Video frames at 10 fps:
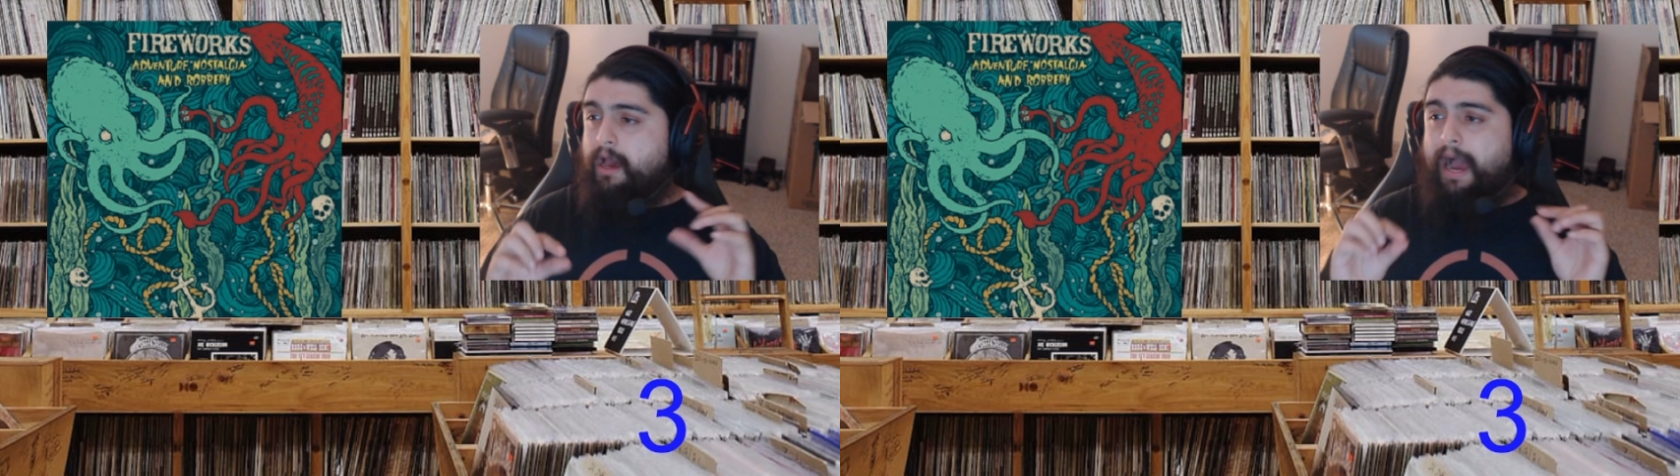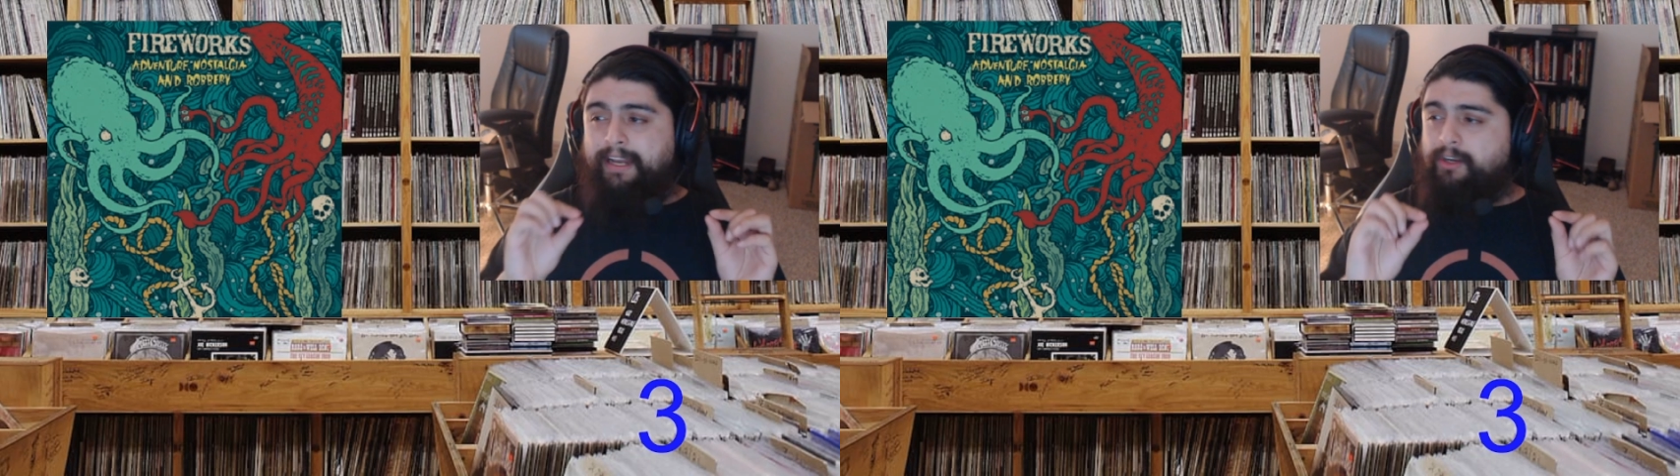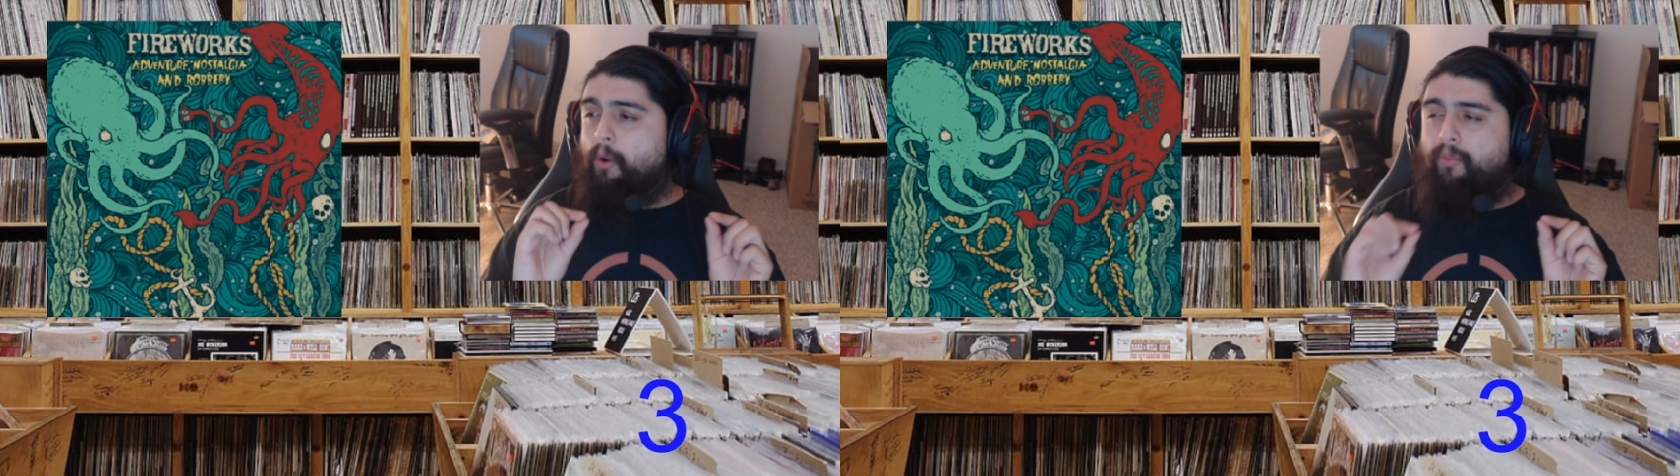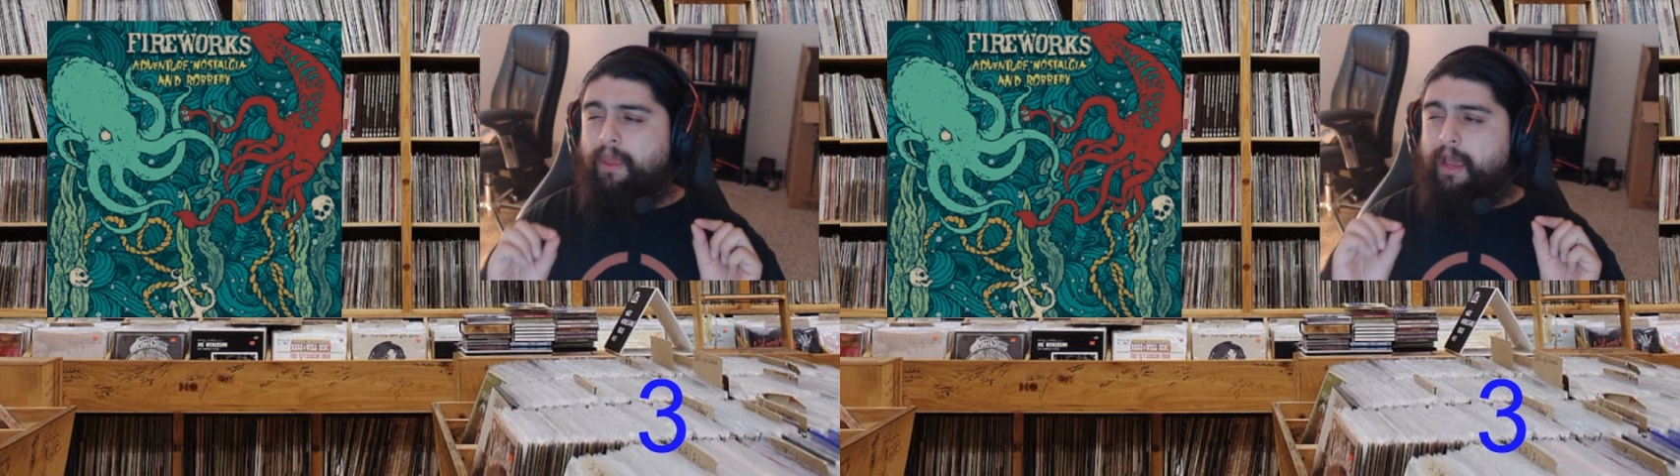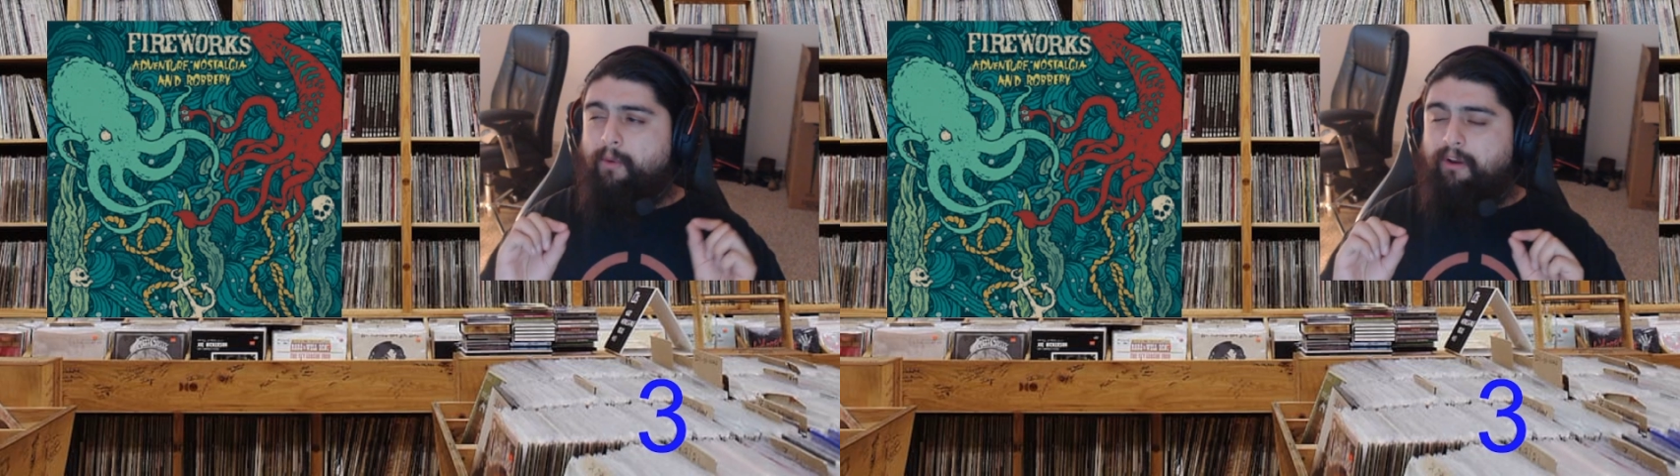I don't
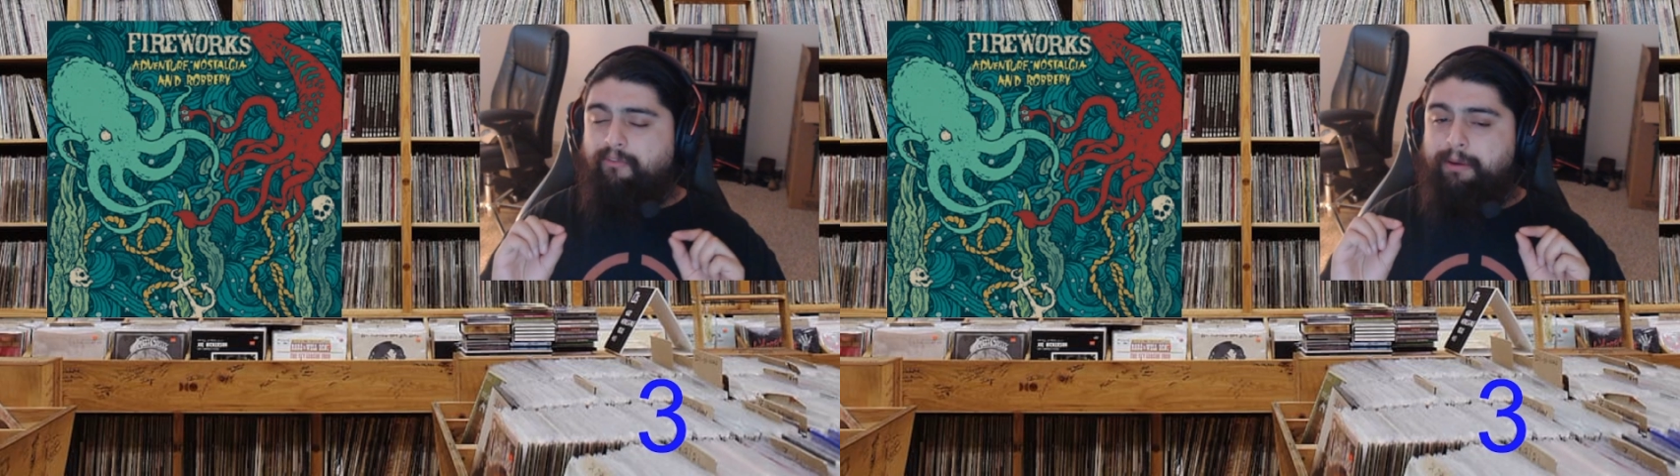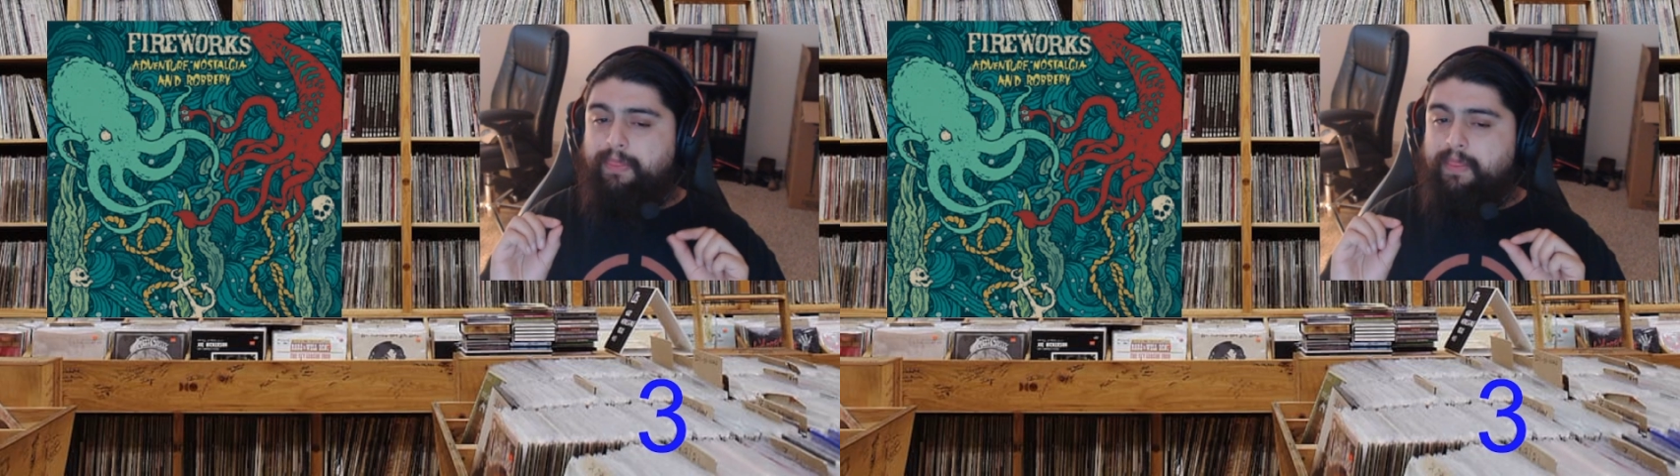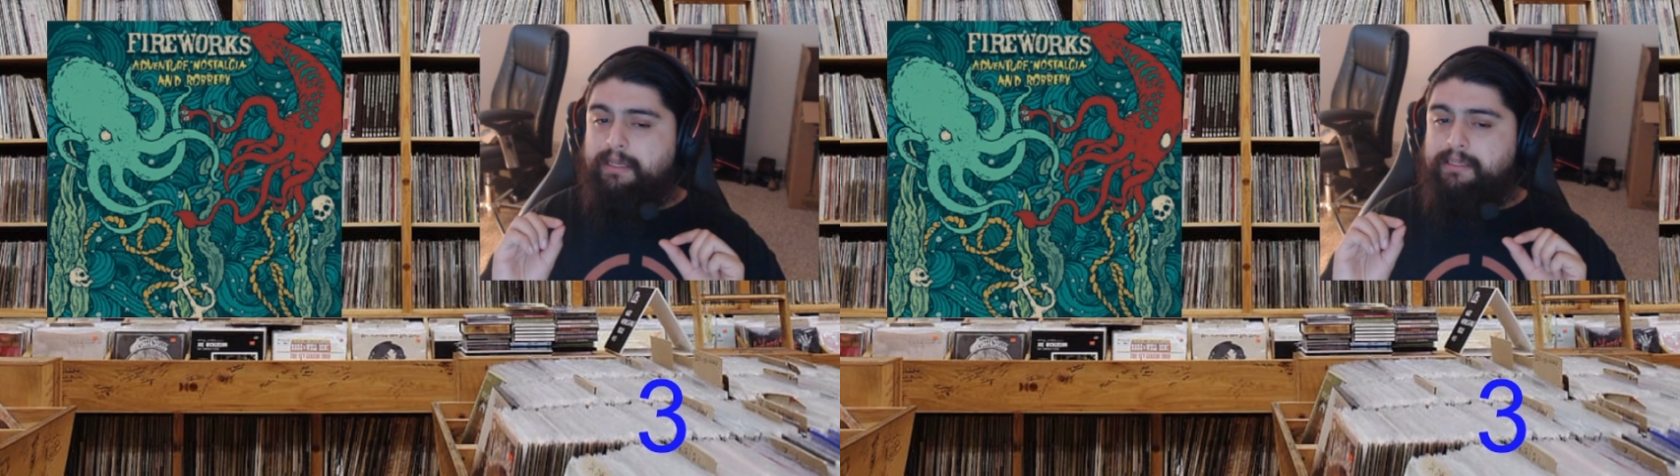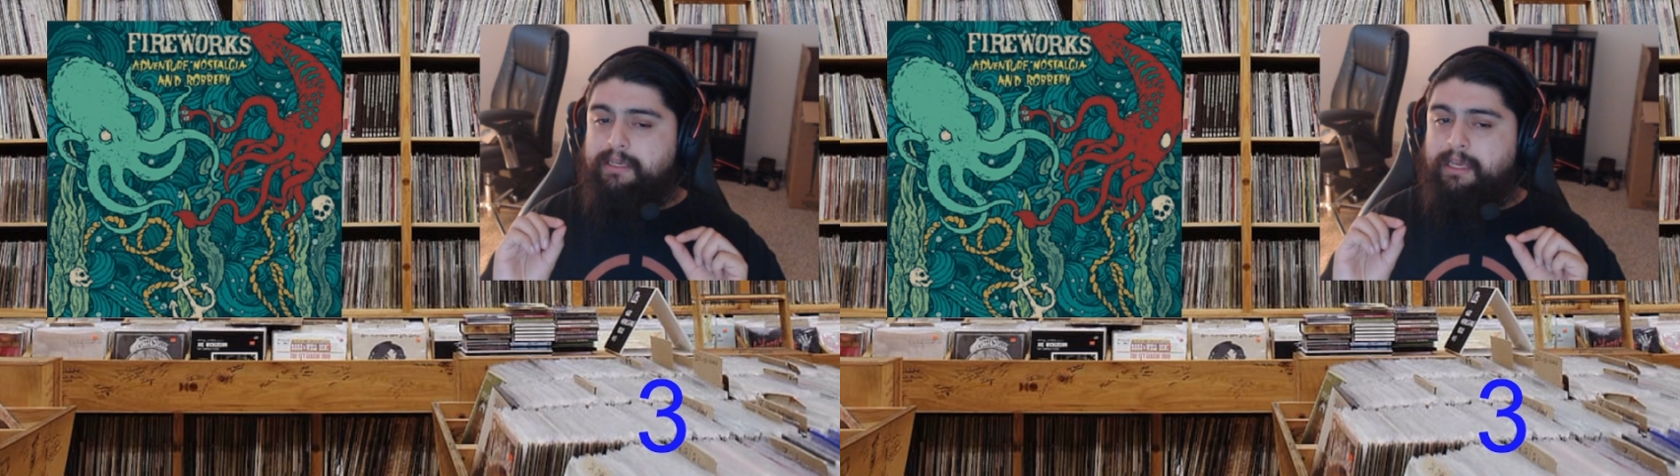think I would have put this